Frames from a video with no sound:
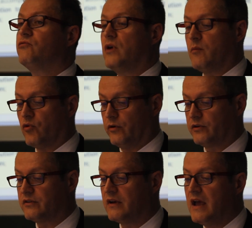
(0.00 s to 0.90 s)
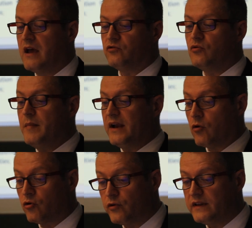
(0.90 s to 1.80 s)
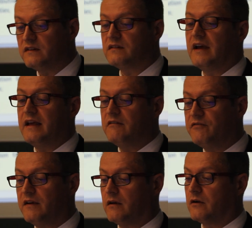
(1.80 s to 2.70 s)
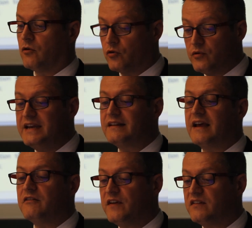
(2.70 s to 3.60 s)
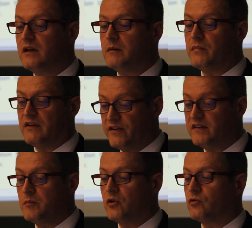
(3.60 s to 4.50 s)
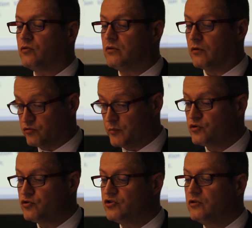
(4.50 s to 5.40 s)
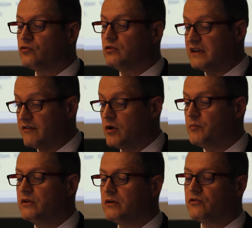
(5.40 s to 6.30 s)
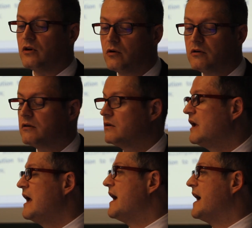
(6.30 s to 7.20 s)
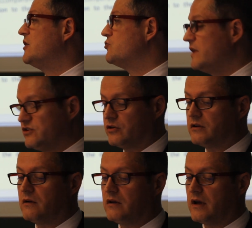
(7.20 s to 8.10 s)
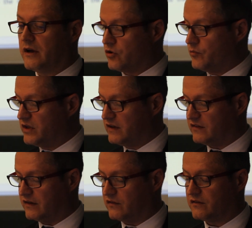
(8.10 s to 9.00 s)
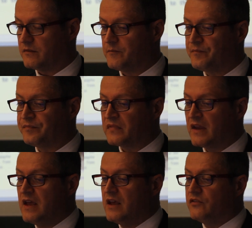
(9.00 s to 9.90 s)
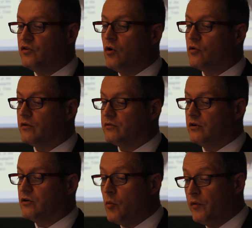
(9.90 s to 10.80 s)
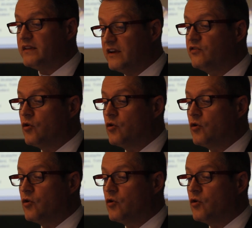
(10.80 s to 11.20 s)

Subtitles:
framework to make concrete and visible contribution to the development of the local and regional communities. So this